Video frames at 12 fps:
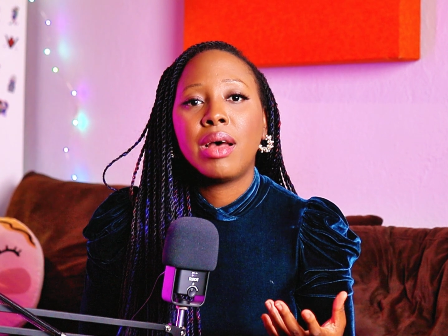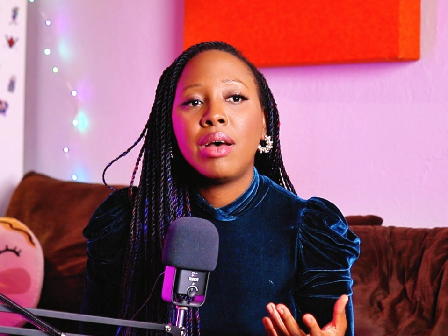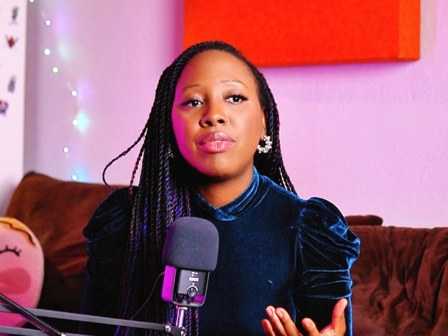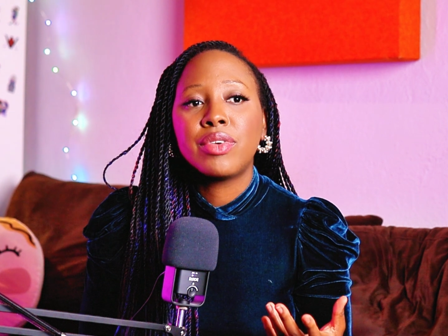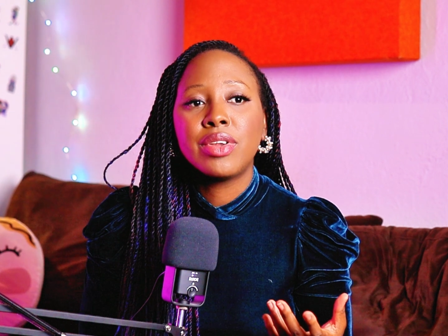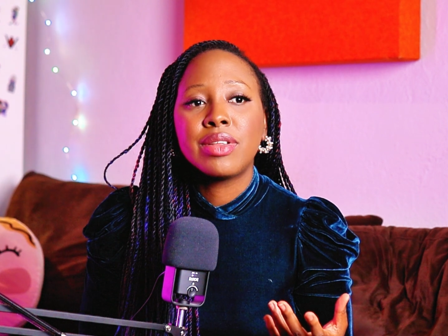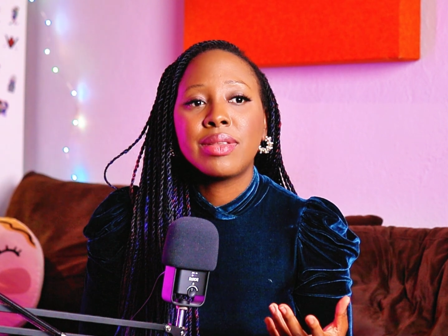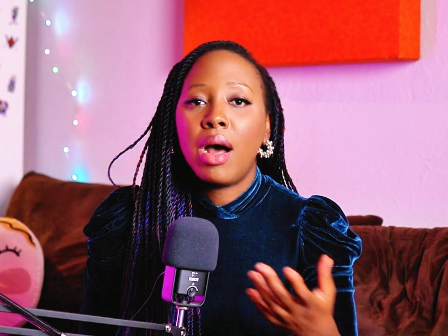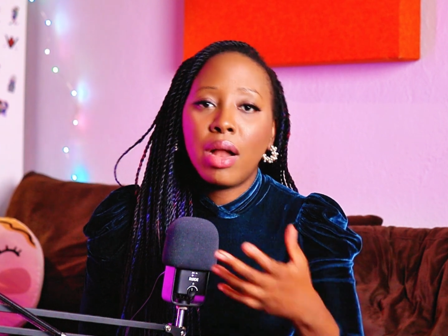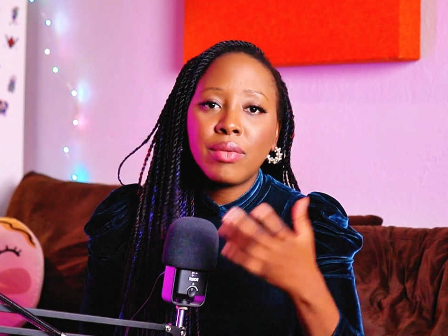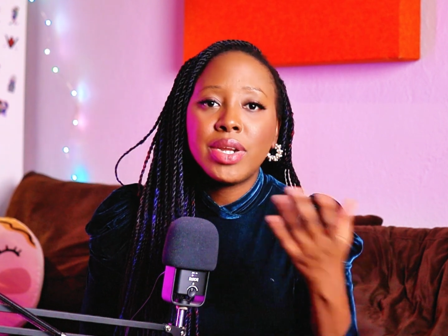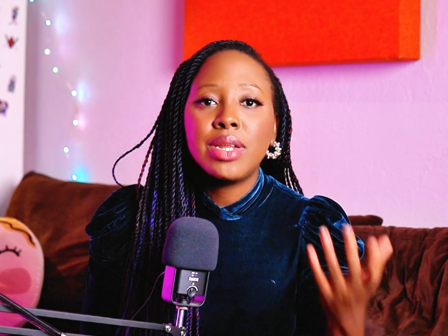of just
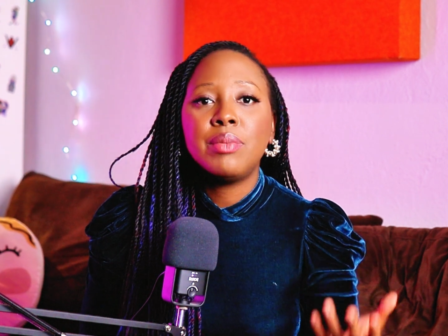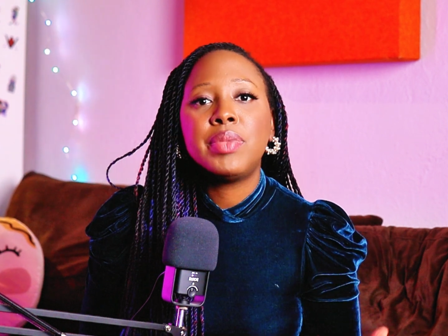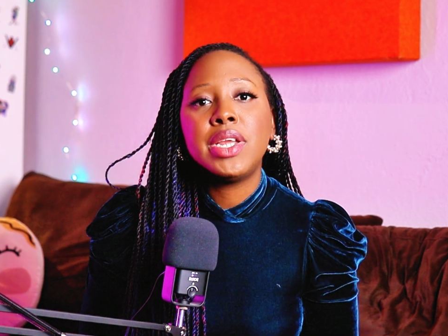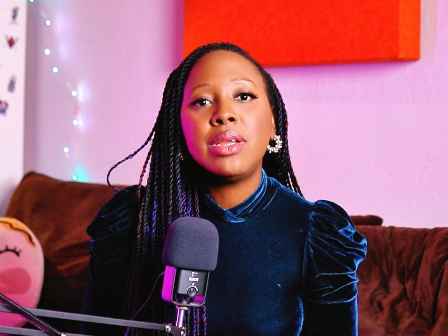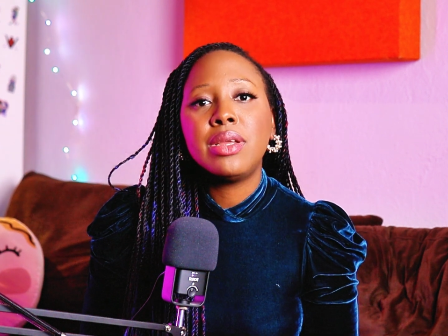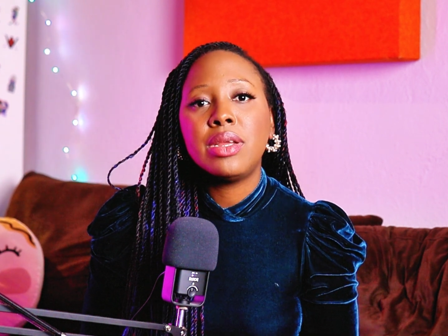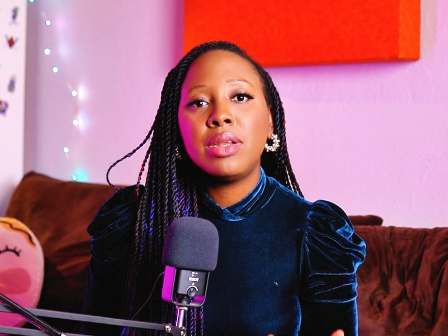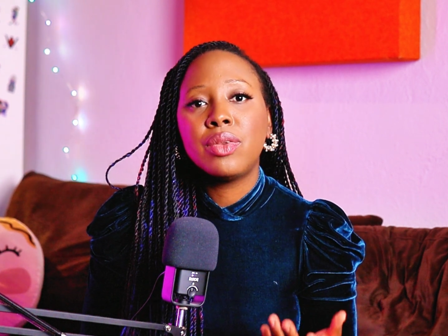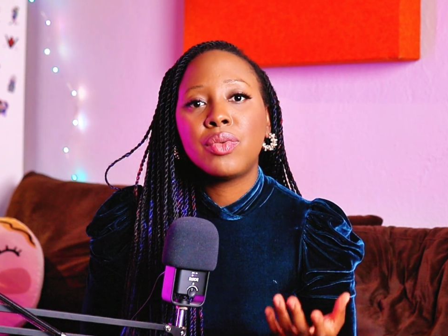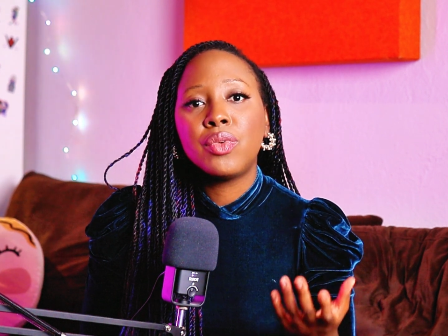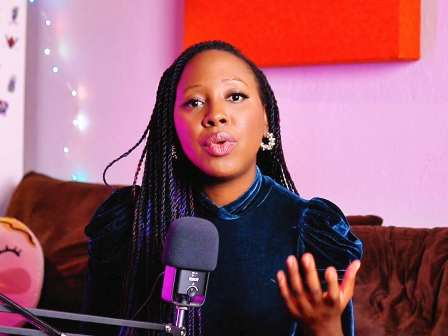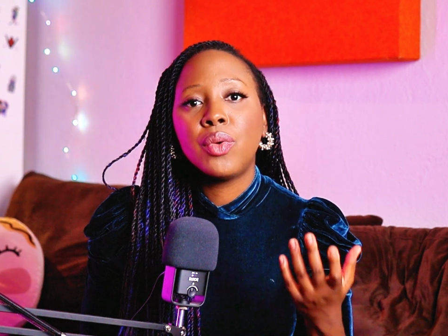already being
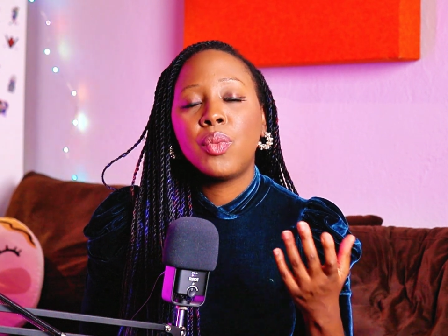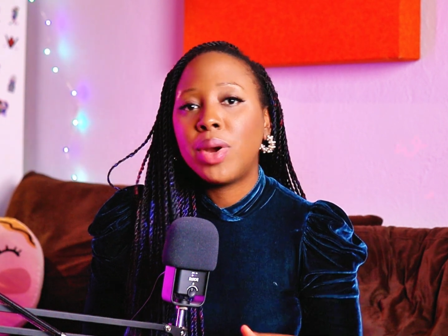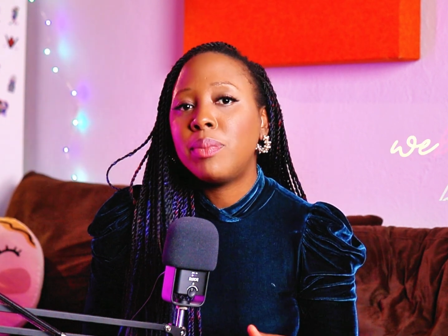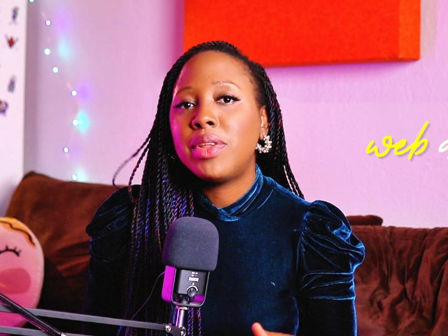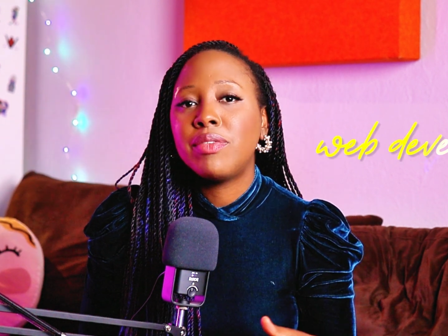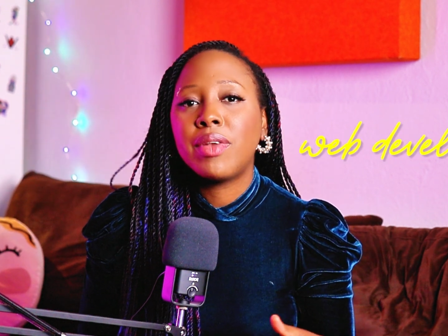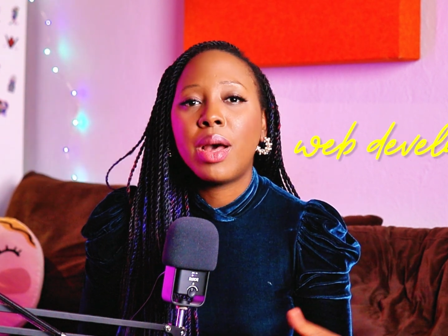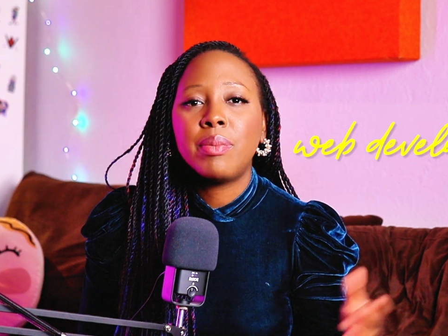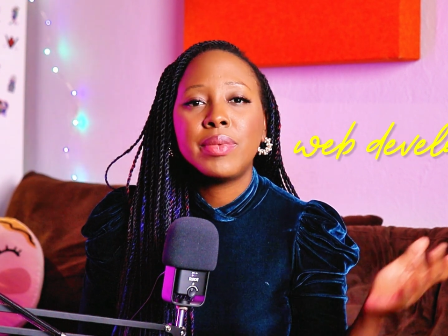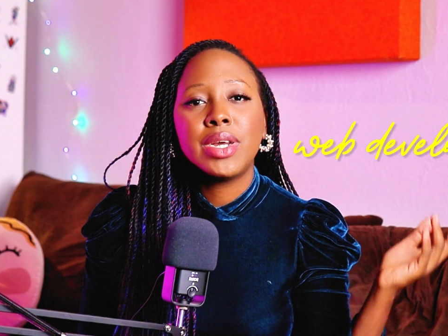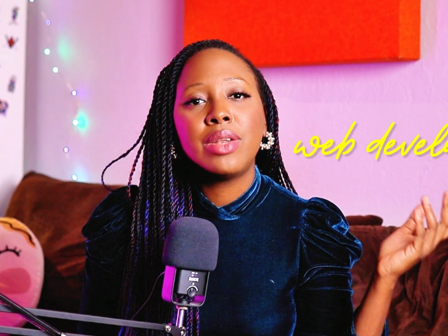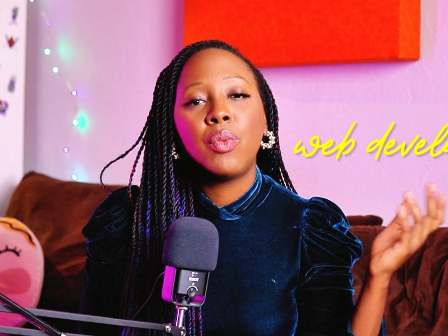into the web
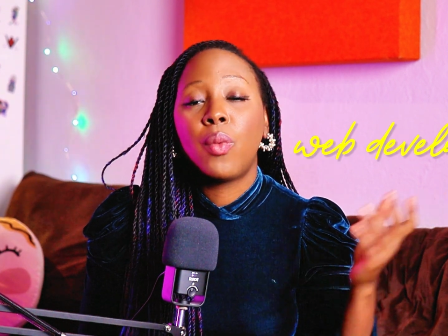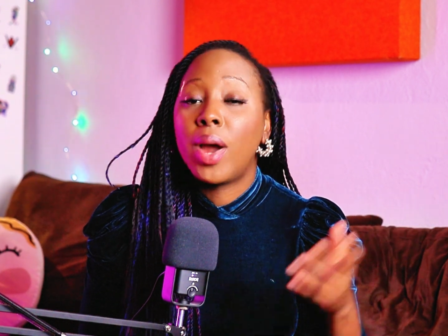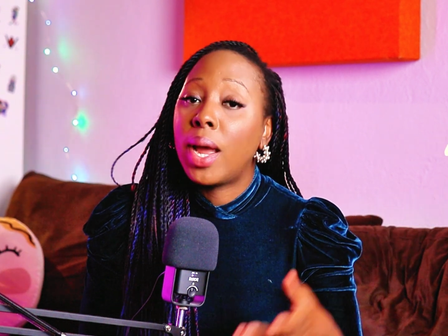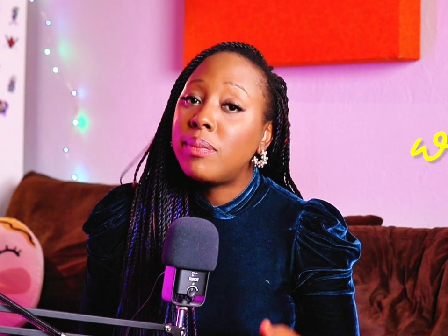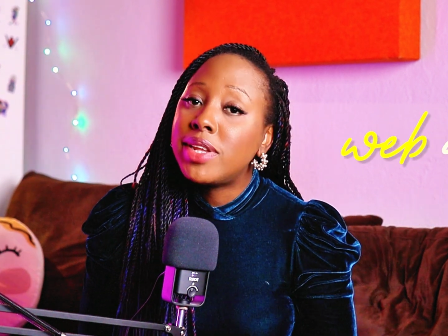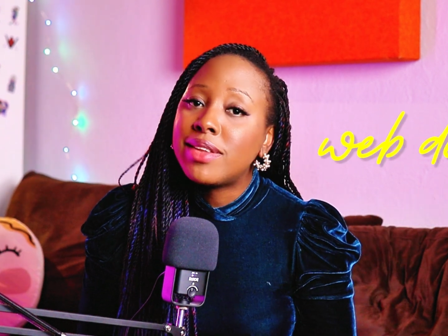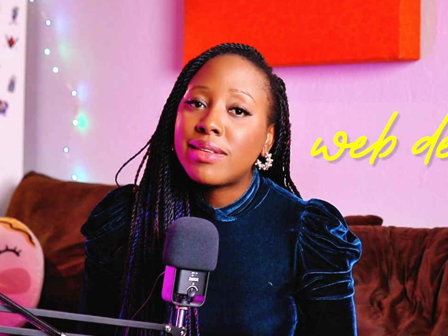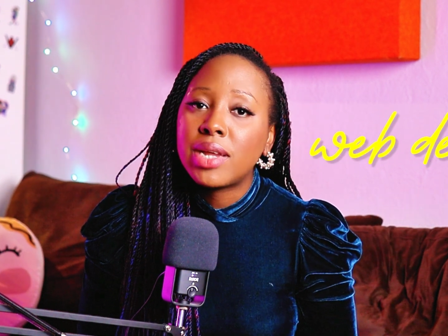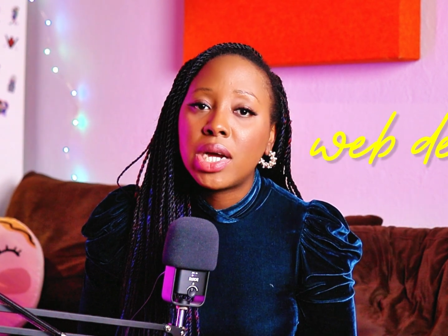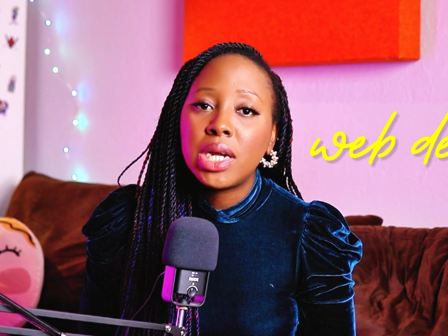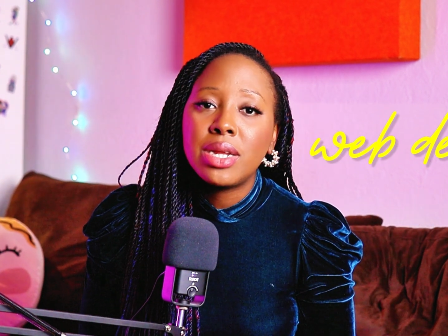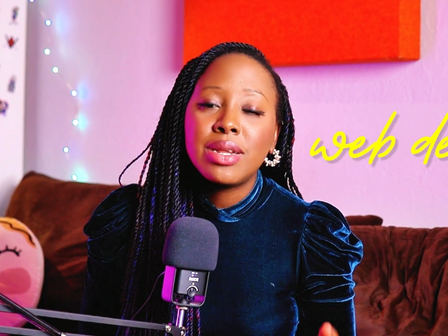development, web
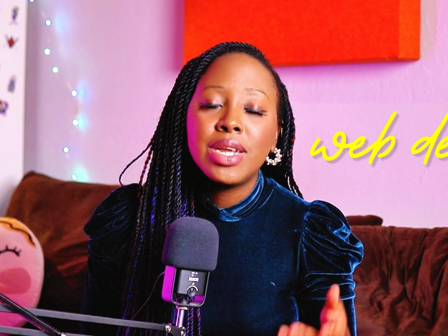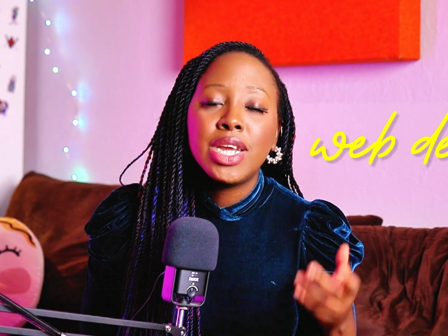design,